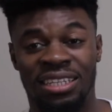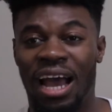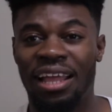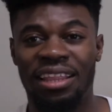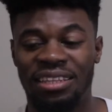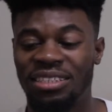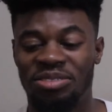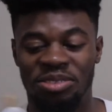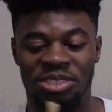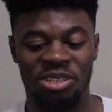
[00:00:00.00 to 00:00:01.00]
I thought these
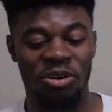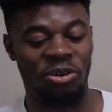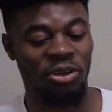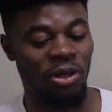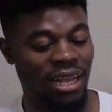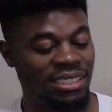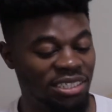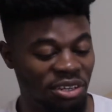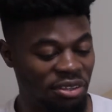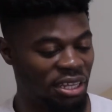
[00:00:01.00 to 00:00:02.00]
were so cool. I
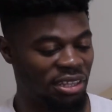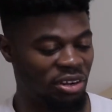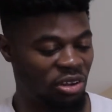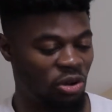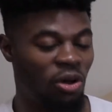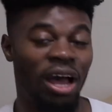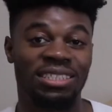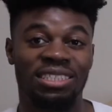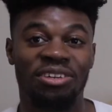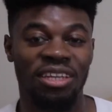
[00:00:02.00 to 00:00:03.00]
still think they're cool. I
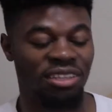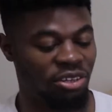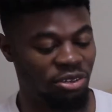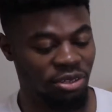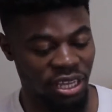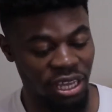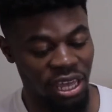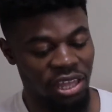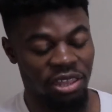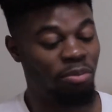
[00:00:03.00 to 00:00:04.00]
still think they're unique.
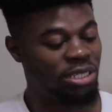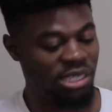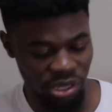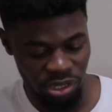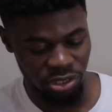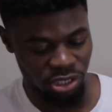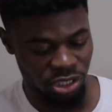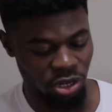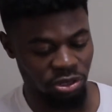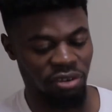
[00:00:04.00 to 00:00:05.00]
The material is
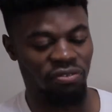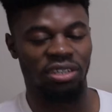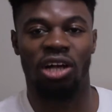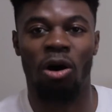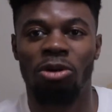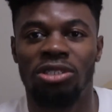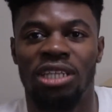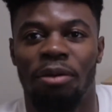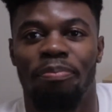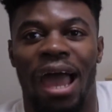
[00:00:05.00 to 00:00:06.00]
so different. It's almost
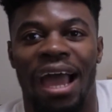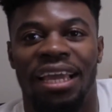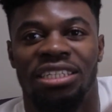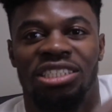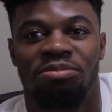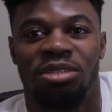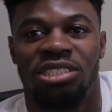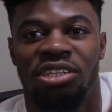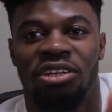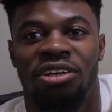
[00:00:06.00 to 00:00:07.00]
like packaging
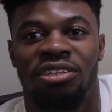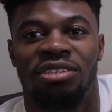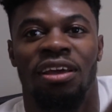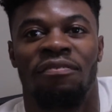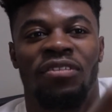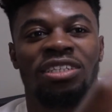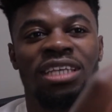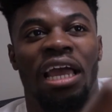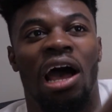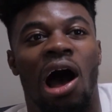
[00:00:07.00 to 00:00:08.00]
material. It feels
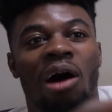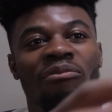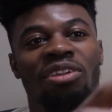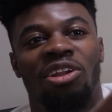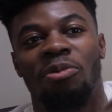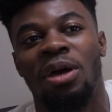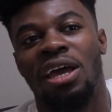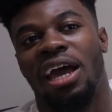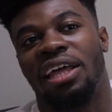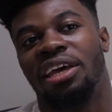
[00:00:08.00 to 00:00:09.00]
like an envelope.
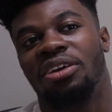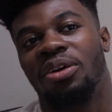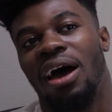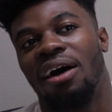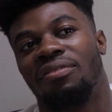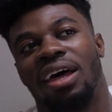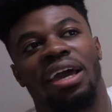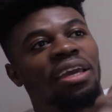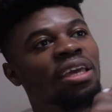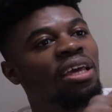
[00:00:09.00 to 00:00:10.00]
And then you have
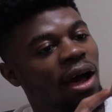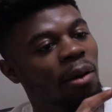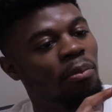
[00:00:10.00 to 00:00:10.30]
like, I